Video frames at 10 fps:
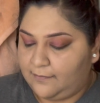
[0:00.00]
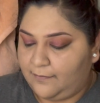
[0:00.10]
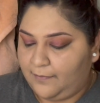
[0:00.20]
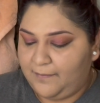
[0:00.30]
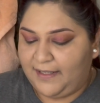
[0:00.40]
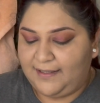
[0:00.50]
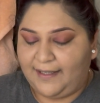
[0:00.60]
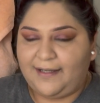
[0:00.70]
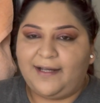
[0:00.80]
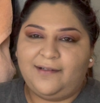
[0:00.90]
we made
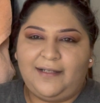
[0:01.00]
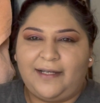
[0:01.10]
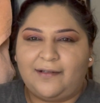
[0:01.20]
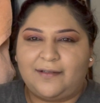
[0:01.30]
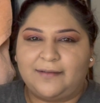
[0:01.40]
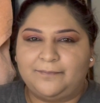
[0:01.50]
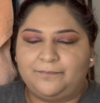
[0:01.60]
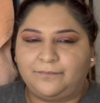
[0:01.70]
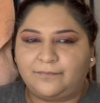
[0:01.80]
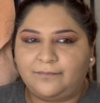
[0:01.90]
like kind of like
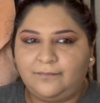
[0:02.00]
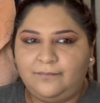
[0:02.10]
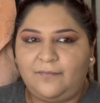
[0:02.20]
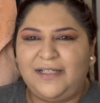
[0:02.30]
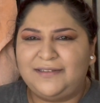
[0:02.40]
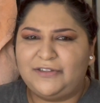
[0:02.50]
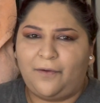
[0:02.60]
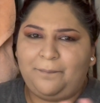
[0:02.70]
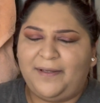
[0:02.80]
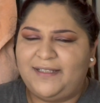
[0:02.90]

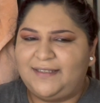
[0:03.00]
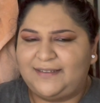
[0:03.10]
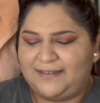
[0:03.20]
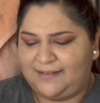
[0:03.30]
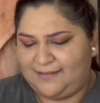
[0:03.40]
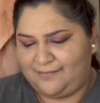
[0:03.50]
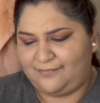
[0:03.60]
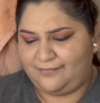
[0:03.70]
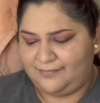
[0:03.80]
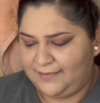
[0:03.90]
sopes,
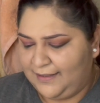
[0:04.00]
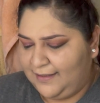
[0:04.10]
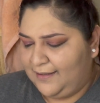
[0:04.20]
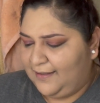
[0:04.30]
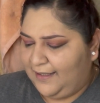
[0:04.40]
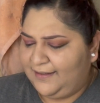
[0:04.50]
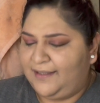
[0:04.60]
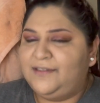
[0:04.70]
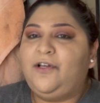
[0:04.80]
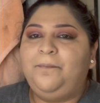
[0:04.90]

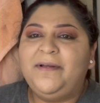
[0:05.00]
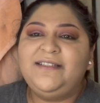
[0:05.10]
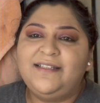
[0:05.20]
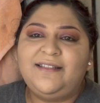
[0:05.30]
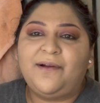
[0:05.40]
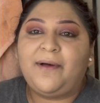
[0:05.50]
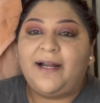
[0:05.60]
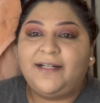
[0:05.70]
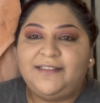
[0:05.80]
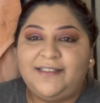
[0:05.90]
entre
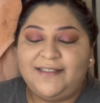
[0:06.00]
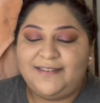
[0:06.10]
guaraches,